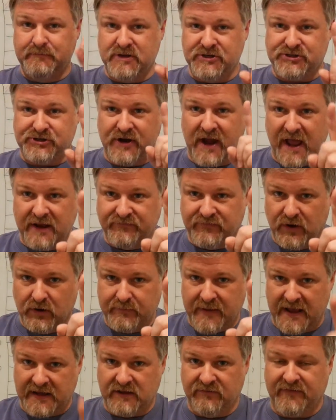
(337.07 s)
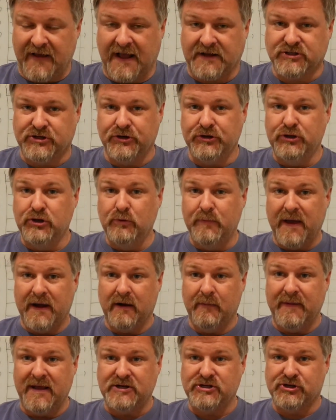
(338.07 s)
Mr. Headphone Manufacturer, you
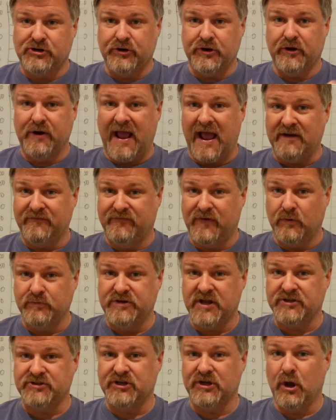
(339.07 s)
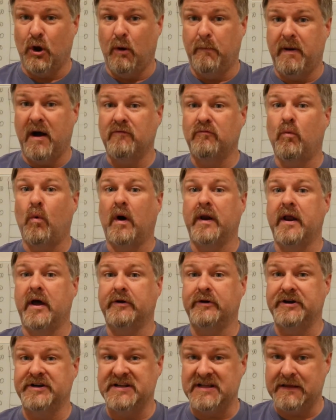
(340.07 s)
better make sure your headphone doesn't go above
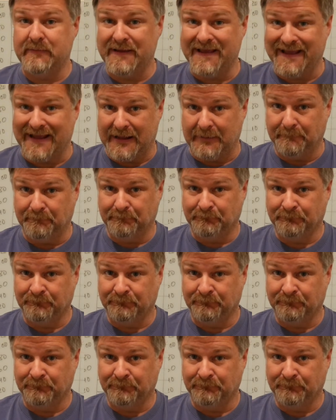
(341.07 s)
100 dB.